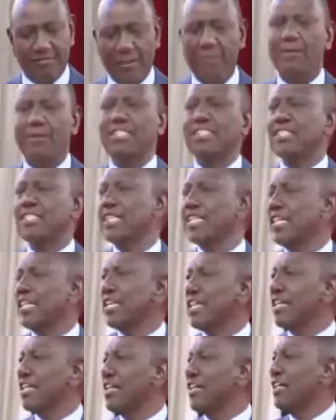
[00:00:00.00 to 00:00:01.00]

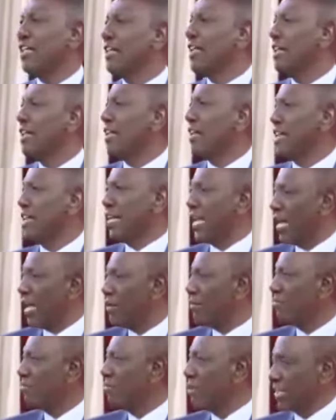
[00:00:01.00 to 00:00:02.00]
famously
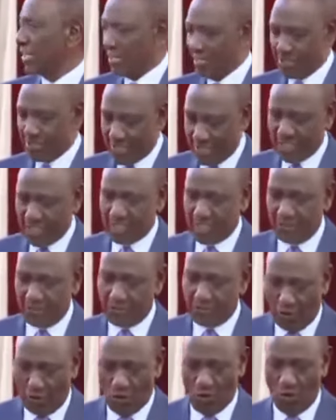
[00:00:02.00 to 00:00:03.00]
named
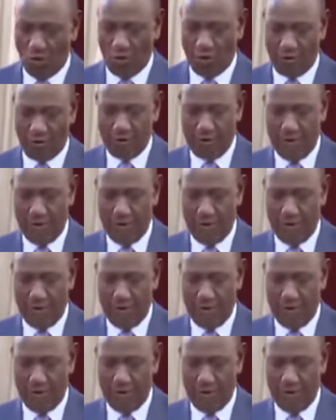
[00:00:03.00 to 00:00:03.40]
64